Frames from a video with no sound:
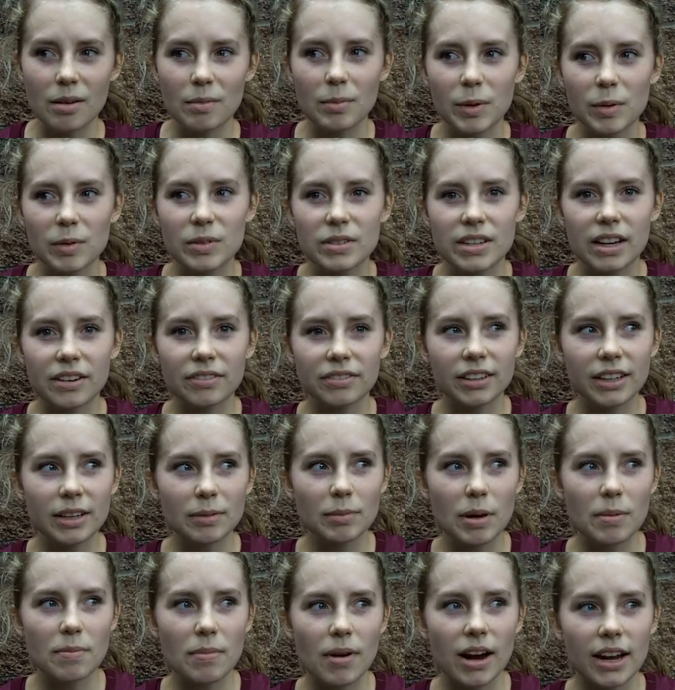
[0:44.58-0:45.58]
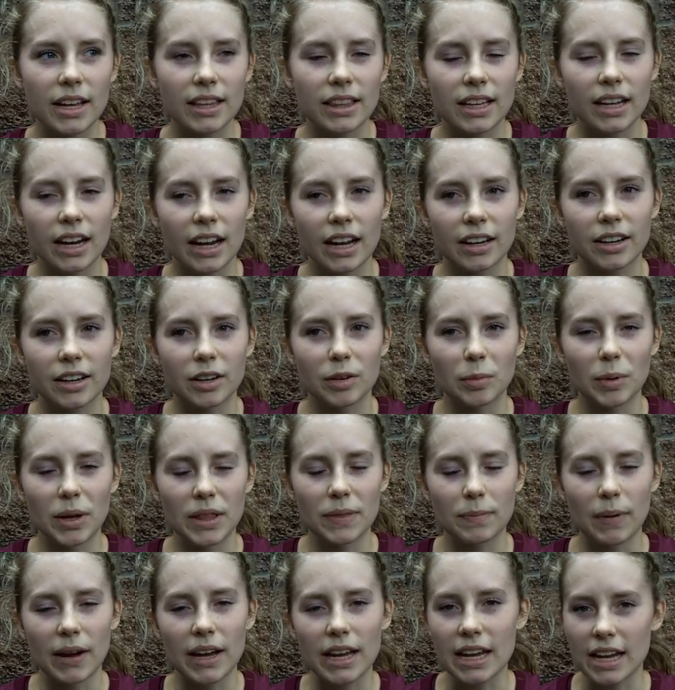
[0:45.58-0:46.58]
It was definitely in my mind that I could
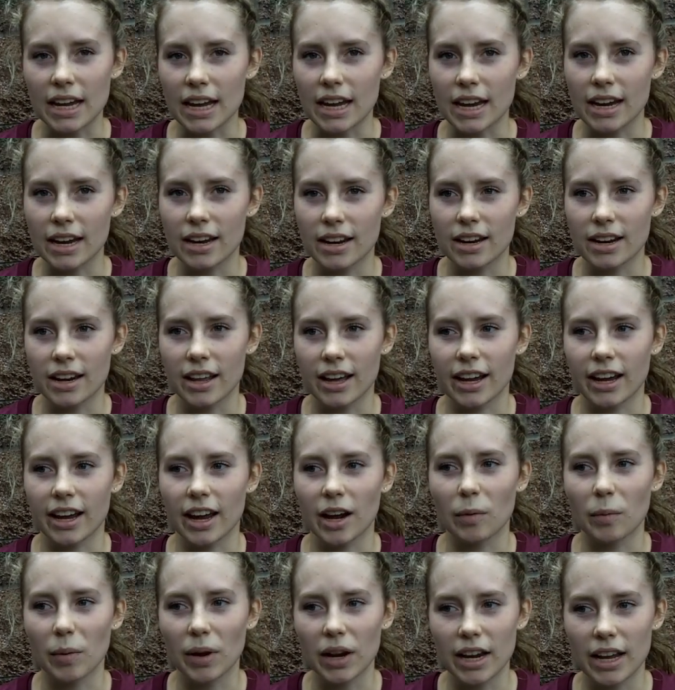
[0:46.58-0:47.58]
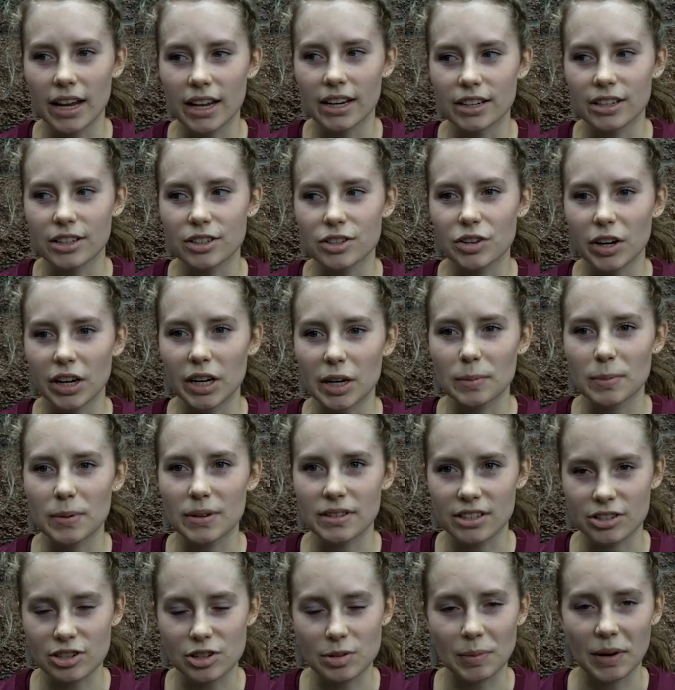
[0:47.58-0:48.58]
win my heat, and like I went in trying to
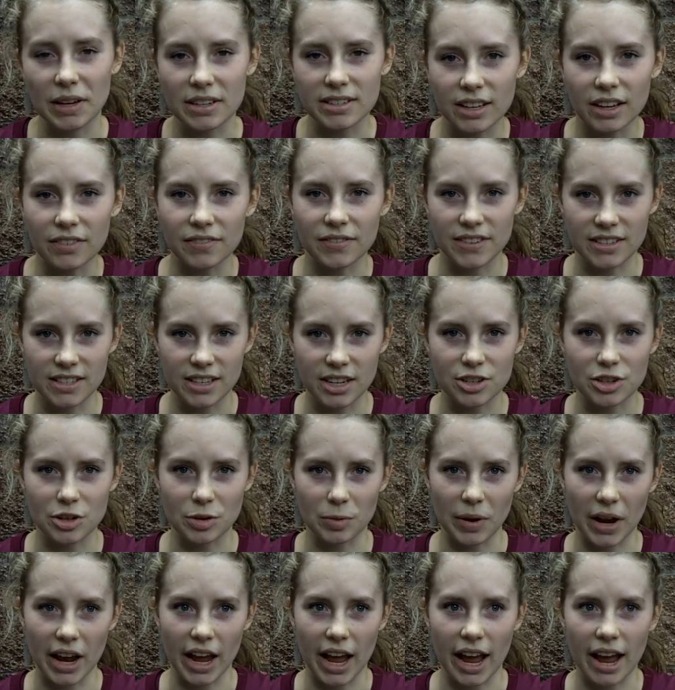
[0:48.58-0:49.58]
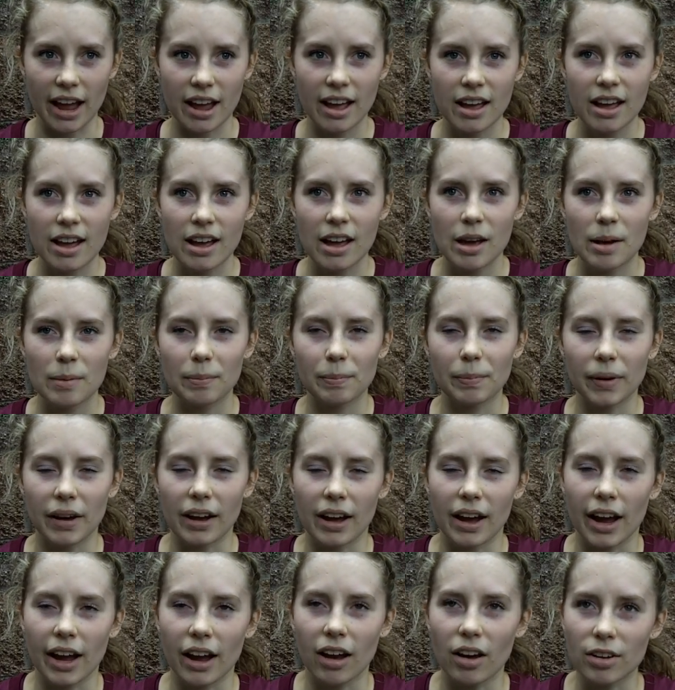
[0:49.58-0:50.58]
position myself in such a way,
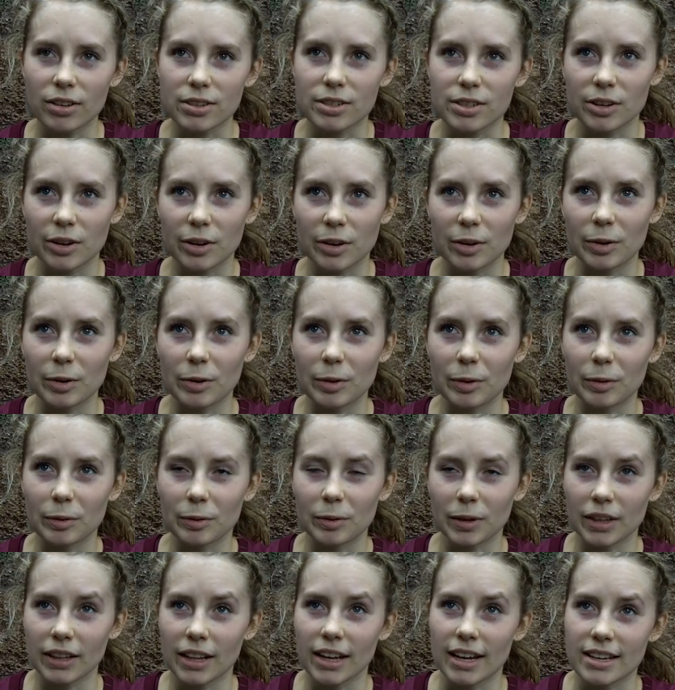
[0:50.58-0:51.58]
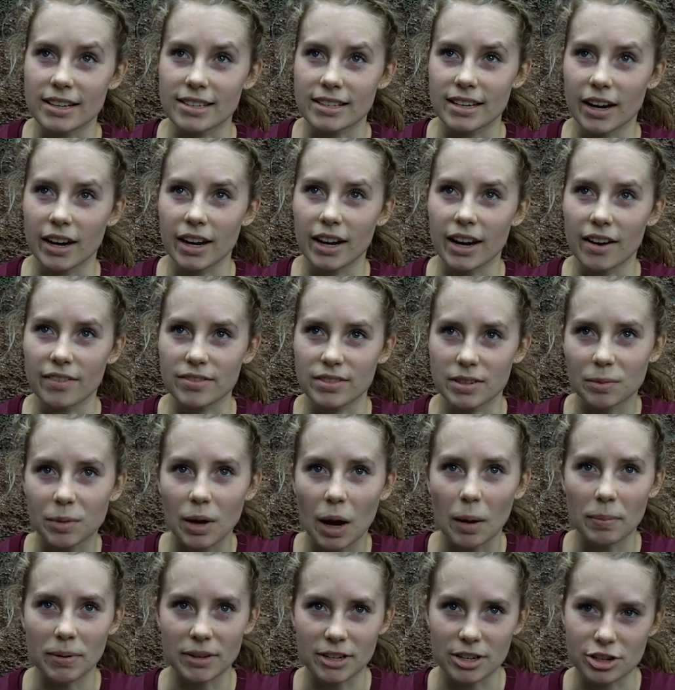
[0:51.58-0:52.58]
but I also realized that I'd have some
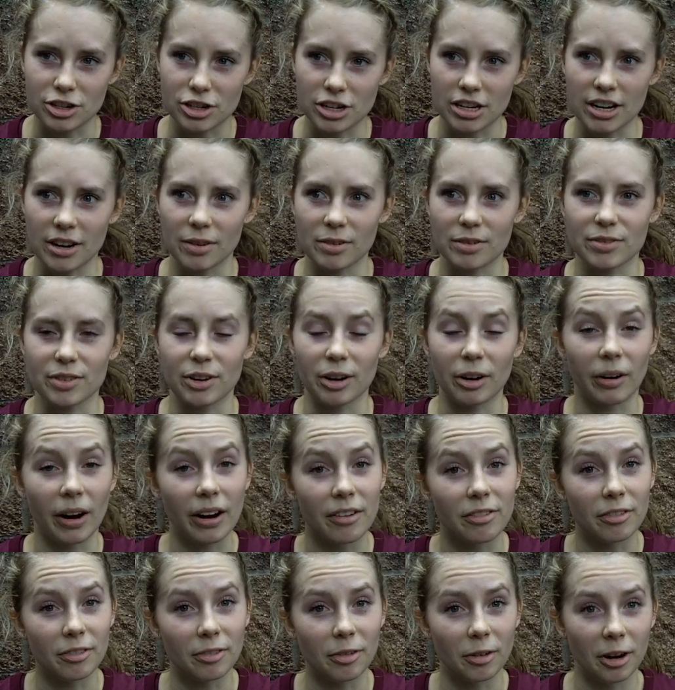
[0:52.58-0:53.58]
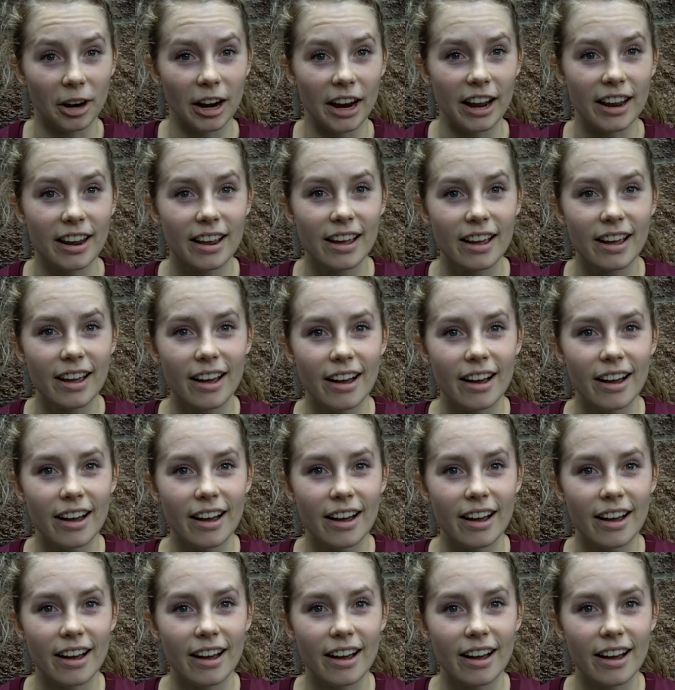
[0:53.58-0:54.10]
competition. I was very grateful for it.